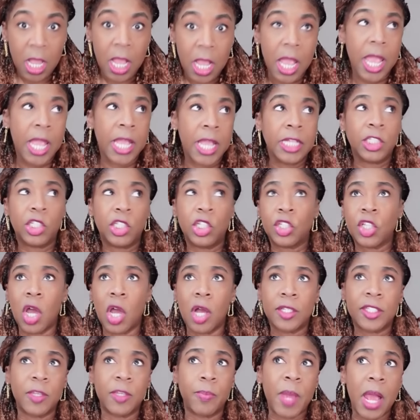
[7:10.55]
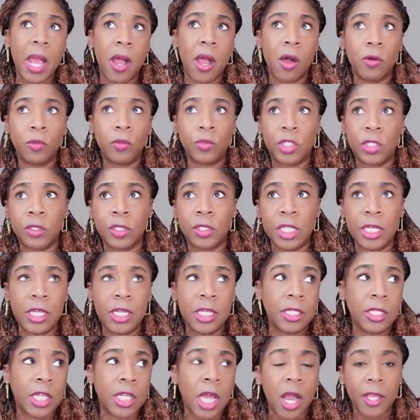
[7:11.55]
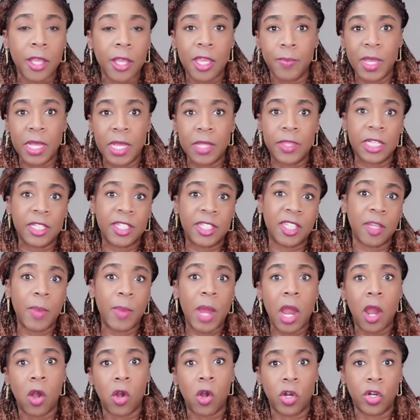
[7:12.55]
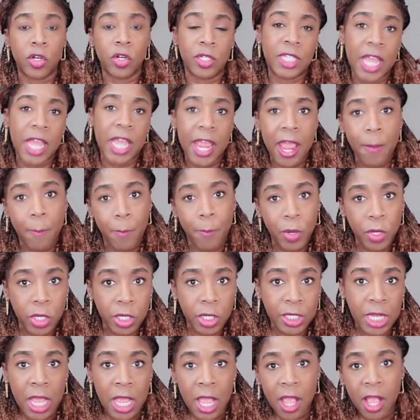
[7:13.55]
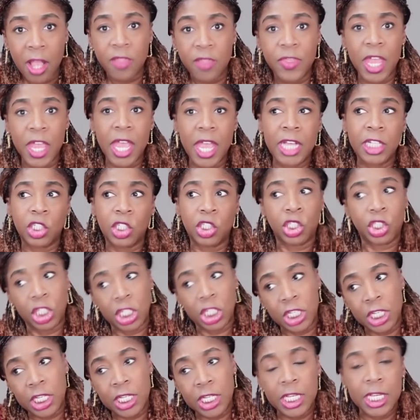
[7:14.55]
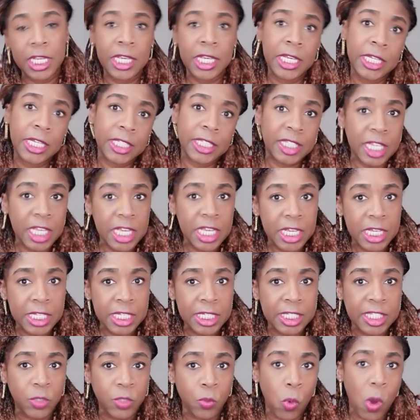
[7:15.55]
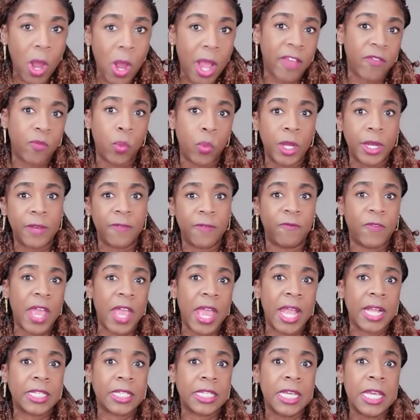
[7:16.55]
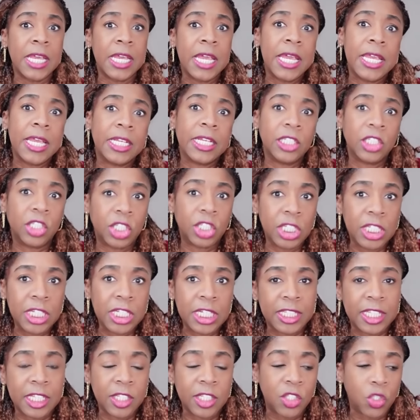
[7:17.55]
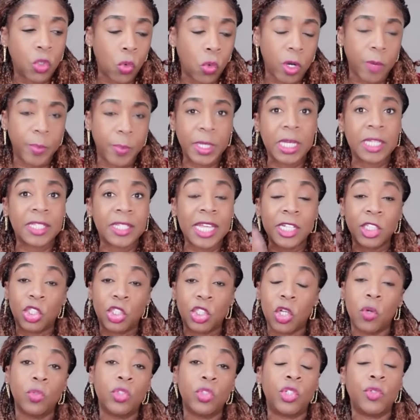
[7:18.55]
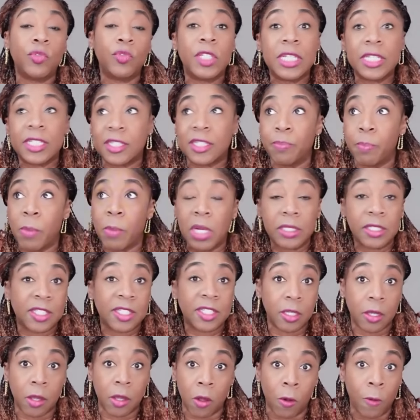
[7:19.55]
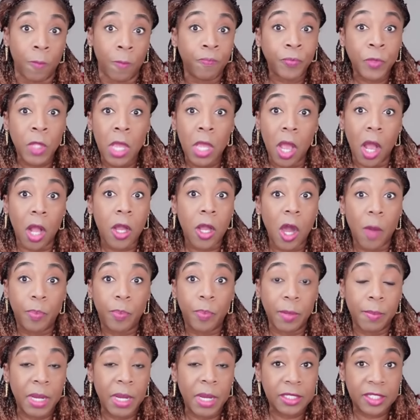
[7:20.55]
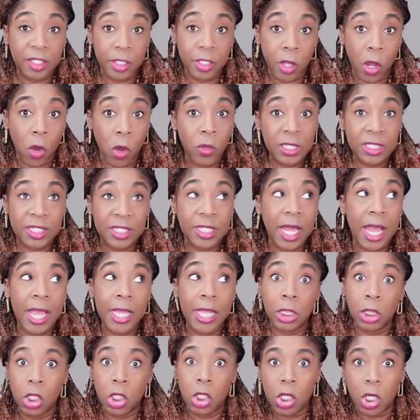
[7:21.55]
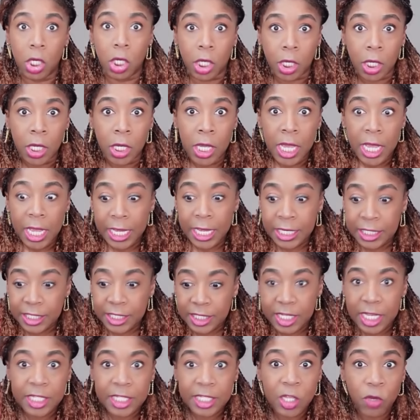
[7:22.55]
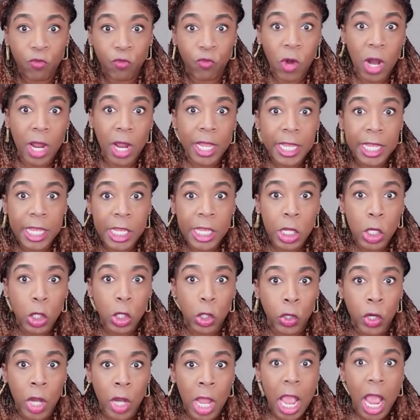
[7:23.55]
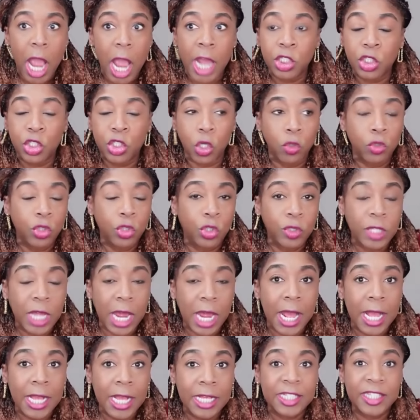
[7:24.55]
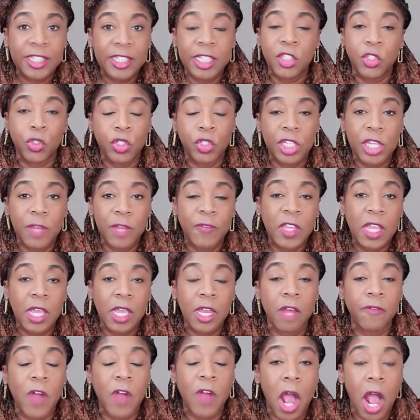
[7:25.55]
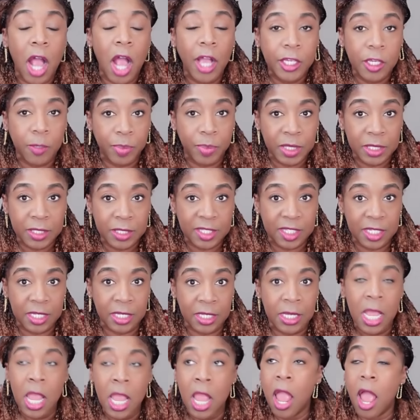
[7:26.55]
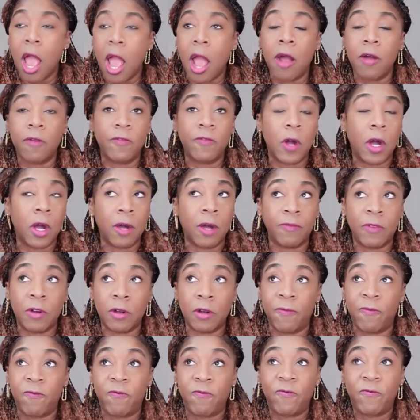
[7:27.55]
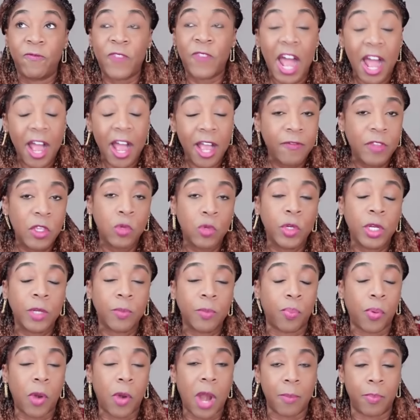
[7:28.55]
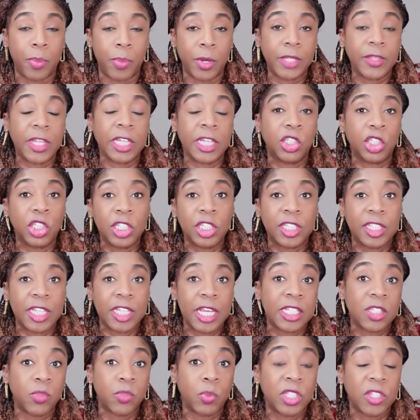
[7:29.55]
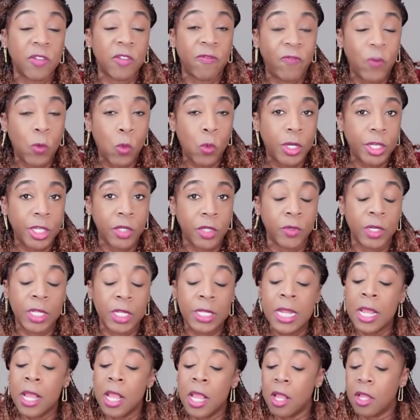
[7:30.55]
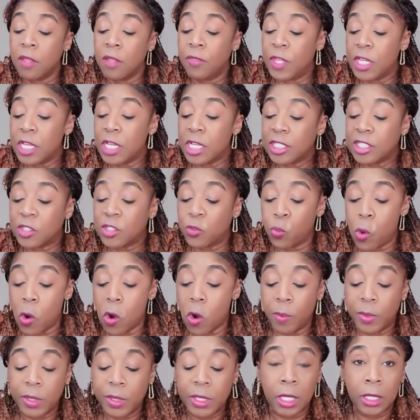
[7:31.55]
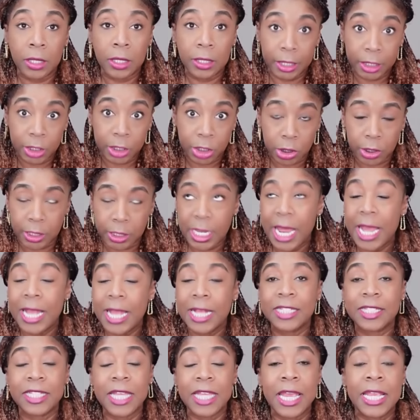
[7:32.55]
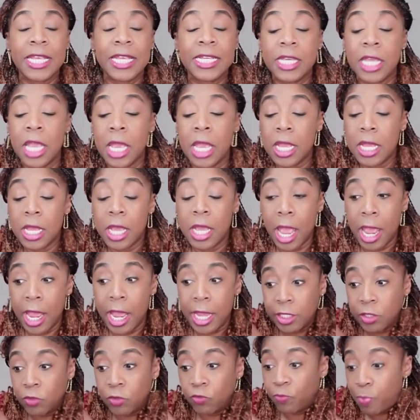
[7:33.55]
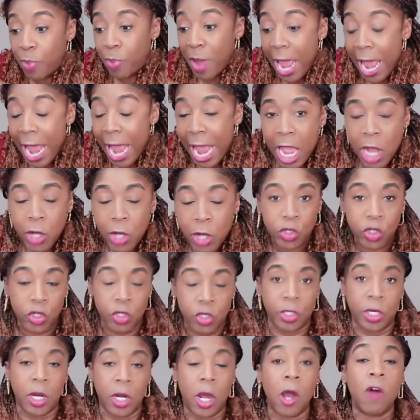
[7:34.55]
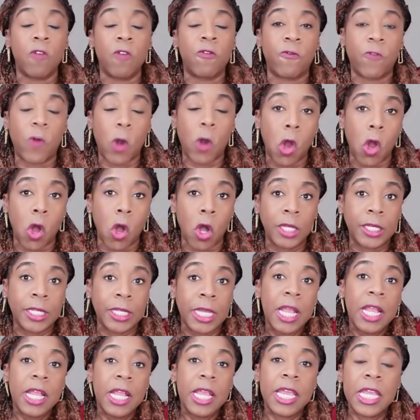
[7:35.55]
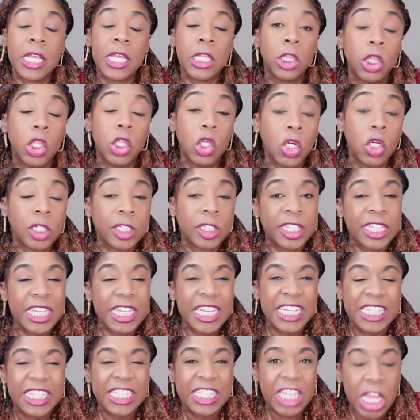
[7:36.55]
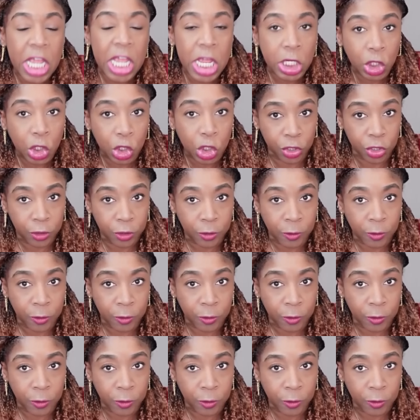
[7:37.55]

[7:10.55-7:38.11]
And she talks about the document that somehow her dad put that she is his wife, when in fact, she is his daughter, because I showed you this a couple of months ago. It's like, look, it says it right here. I showed you guys the certificate of occupancy of a 5-unit property that she says was a 4-unit. This woman allegedly has a pattern of fraud. It looks intentional.